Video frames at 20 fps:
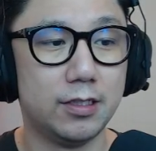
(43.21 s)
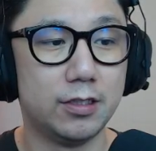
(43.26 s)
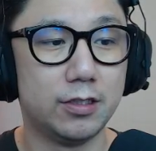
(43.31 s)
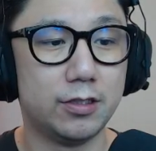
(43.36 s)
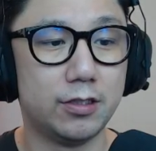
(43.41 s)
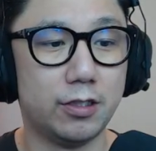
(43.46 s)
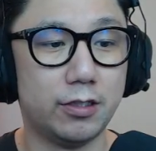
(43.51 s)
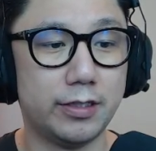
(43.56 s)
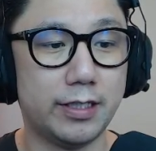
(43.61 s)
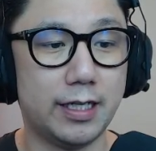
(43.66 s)

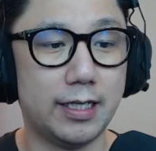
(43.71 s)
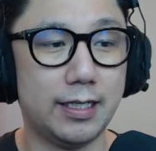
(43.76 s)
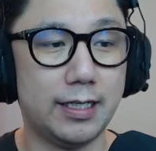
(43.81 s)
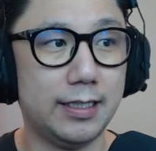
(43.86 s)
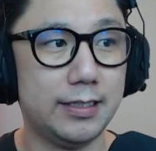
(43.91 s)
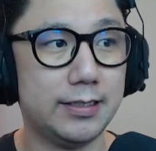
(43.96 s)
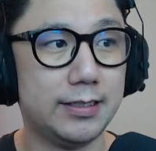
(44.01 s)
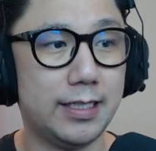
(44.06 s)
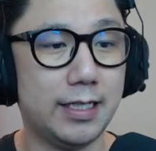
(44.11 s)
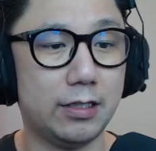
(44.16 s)
So yeah,
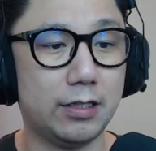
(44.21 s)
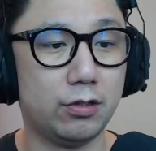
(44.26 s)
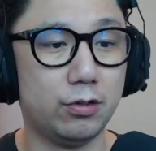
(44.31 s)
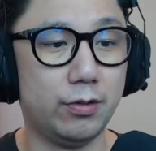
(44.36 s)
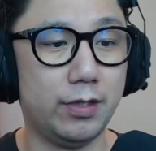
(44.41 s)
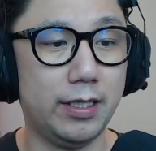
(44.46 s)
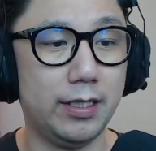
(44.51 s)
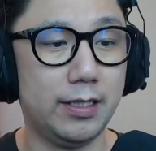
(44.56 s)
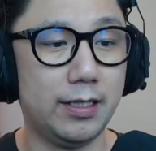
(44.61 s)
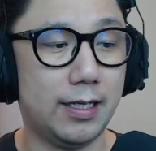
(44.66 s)
let's get to
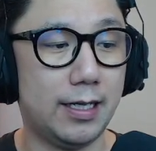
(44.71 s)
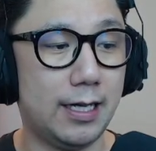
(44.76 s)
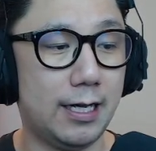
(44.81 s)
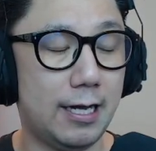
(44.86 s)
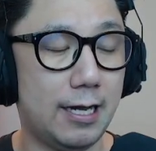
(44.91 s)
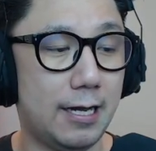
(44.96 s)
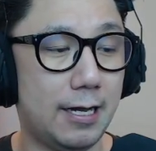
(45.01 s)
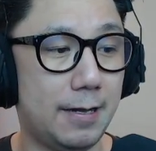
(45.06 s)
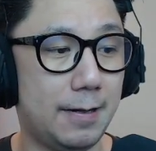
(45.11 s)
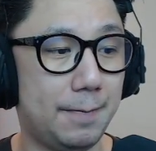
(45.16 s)
it.
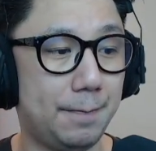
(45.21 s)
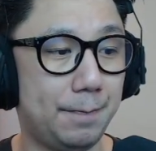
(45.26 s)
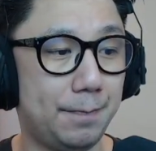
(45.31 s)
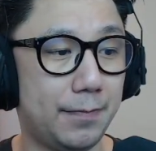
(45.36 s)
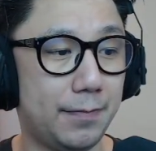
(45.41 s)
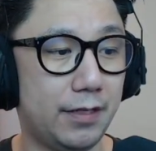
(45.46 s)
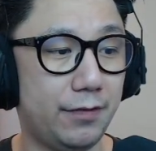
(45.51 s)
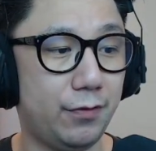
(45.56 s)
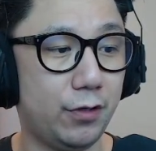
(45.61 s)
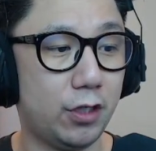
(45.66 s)
Um,
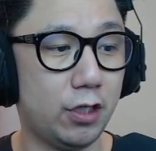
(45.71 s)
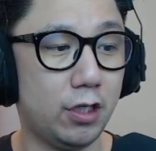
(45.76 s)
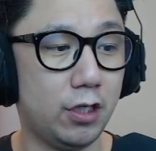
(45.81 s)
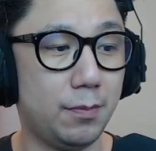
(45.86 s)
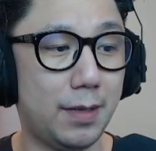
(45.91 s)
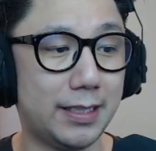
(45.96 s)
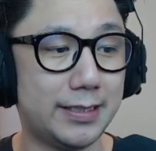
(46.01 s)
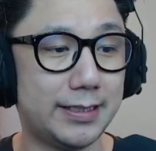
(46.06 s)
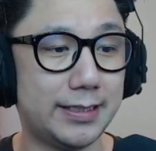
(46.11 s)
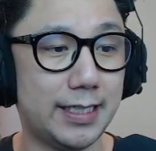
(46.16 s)
if you go to
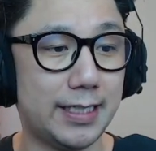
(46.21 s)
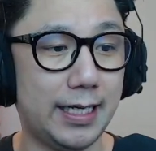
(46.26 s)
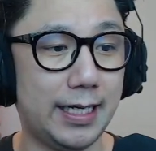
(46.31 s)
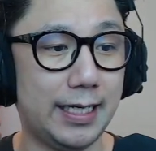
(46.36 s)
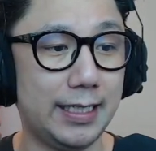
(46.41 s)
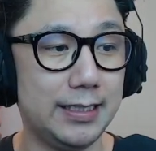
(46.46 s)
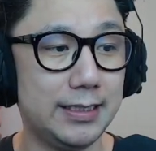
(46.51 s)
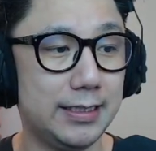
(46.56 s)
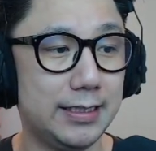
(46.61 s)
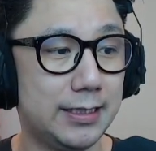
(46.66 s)
my
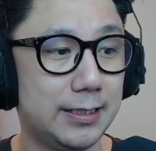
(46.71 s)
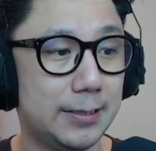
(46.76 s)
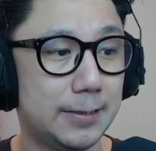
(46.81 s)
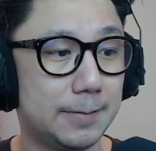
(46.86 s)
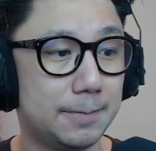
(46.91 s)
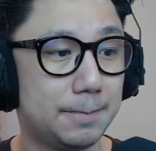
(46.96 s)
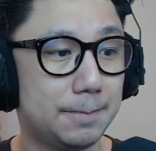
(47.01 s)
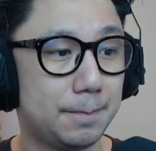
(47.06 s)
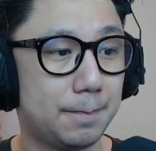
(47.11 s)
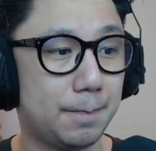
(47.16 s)
settings,
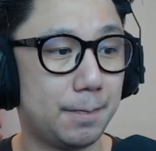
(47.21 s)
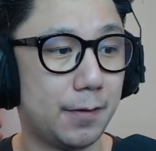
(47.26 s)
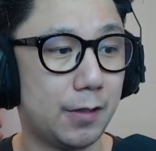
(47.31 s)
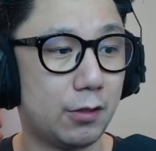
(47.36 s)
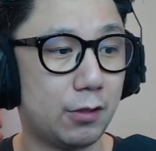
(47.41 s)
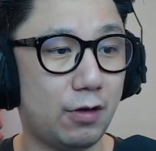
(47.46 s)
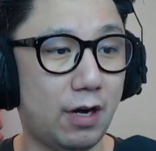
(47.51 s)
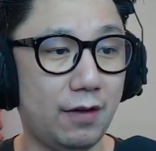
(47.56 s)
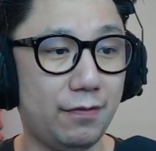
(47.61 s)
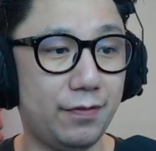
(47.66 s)

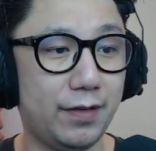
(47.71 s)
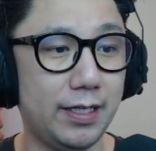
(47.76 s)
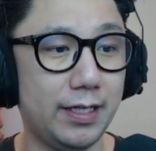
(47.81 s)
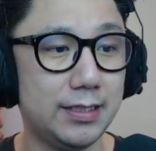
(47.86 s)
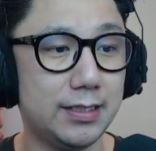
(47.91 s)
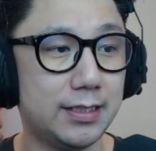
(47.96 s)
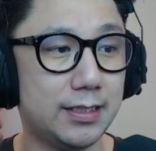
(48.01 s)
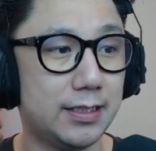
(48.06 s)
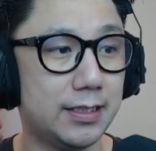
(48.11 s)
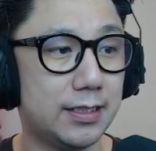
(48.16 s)

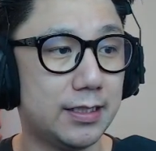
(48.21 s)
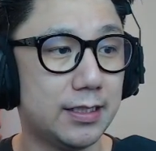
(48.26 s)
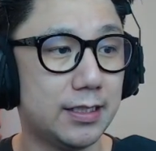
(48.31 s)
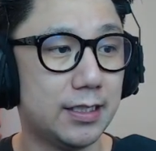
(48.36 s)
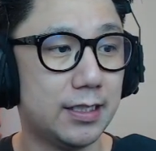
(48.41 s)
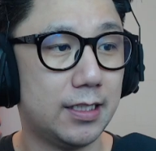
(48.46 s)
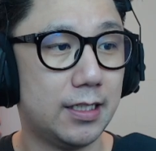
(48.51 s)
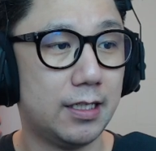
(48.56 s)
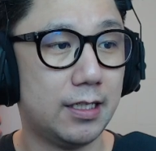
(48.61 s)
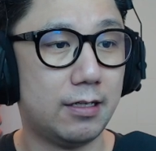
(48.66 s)
graphics,
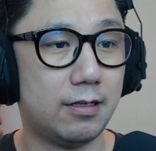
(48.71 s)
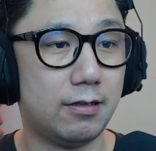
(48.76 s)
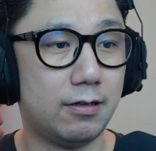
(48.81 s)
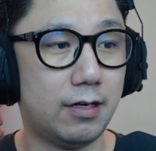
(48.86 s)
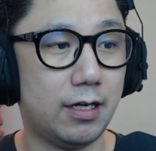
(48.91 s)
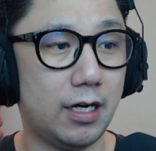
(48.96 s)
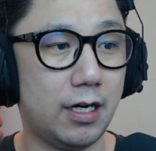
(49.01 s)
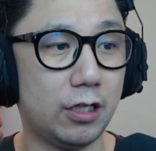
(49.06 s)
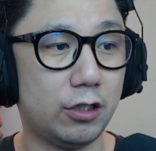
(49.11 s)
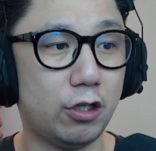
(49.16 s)
all
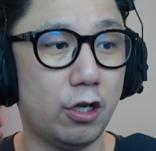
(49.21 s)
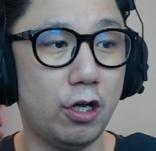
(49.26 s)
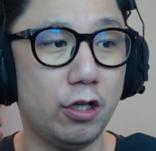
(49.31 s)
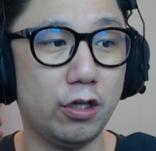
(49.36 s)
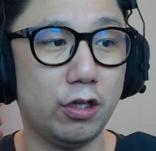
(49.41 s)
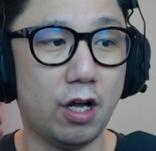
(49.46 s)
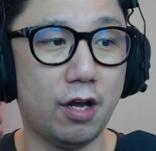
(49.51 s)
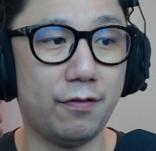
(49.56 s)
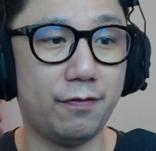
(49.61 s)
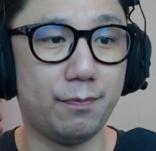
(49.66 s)
right, I turned
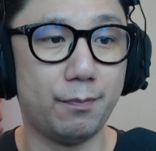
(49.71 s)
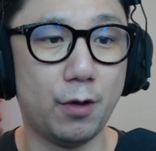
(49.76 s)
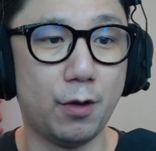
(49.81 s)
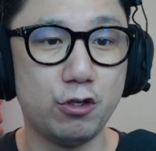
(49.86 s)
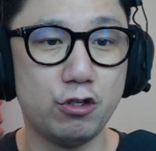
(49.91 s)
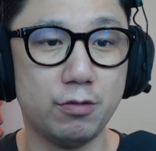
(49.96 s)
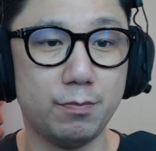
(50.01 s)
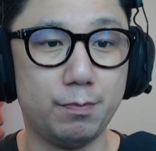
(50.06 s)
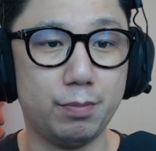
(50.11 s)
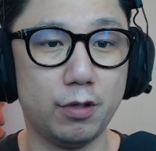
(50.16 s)
off
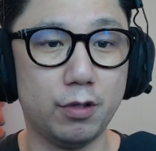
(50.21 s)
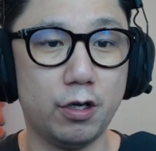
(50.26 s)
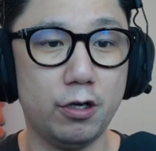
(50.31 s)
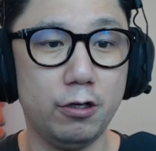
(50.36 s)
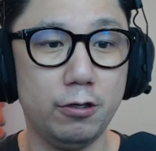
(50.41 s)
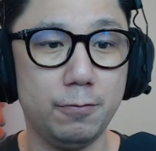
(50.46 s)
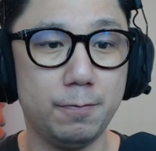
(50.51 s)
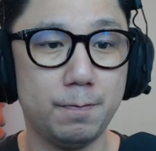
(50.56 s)
motion blur